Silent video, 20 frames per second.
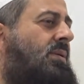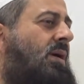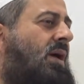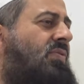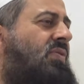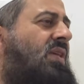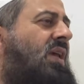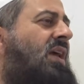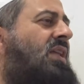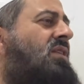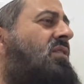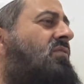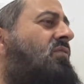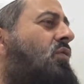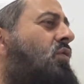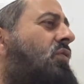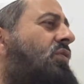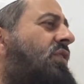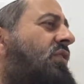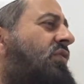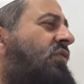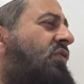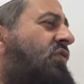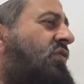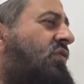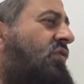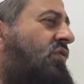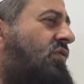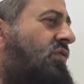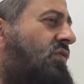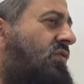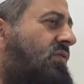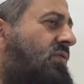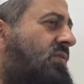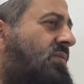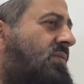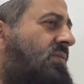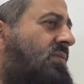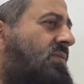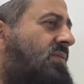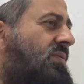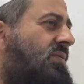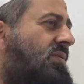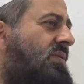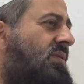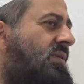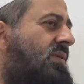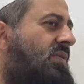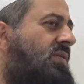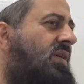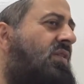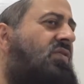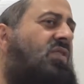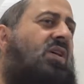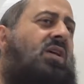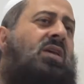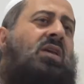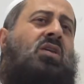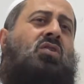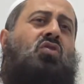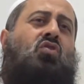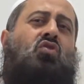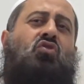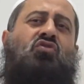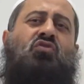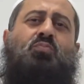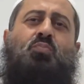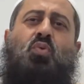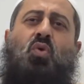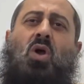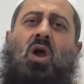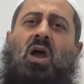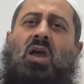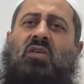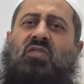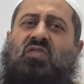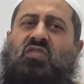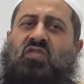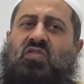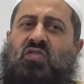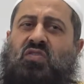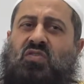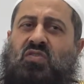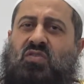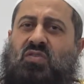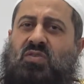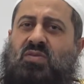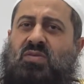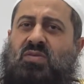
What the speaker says: at the end of all this, there's a huge price